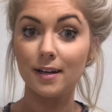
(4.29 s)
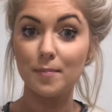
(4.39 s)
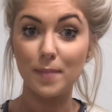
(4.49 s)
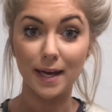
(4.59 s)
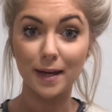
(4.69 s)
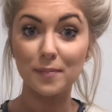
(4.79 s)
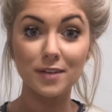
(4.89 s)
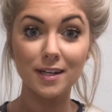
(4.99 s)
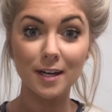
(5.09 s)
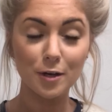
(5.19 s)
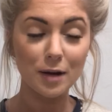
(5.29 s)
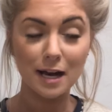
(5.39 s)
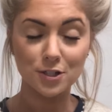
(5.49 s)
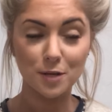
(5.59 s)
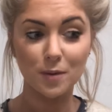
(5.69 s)
makeup video.
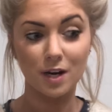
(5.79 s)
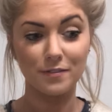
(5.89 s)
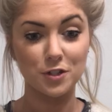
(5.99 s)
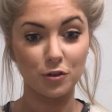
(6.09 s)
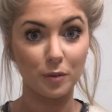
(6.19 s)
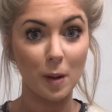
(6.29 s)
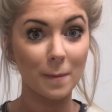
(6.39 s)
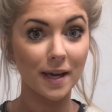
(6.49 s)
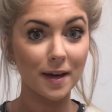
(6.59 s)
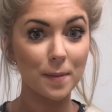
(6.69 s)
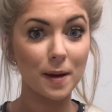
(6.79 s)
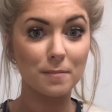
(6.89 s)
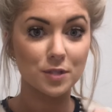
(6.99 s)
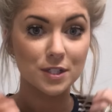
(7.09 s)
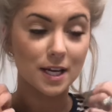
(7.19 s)
Actually, I'm not even doing my makeup. I'm
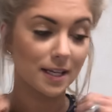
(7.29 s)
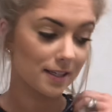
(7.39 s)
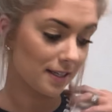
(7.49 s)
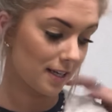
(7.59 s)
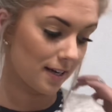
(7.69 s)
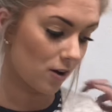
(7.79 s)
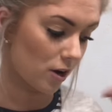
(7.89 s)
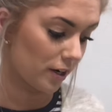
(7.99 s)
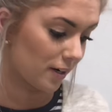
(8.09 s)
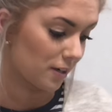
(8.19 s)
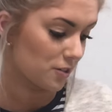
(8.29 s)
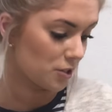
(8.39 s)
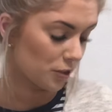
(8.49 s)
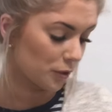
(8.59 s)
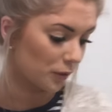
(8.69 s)
just like getting on here
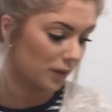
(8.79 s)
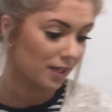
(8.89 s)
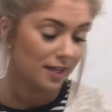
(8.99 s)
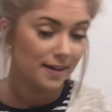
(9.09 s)
to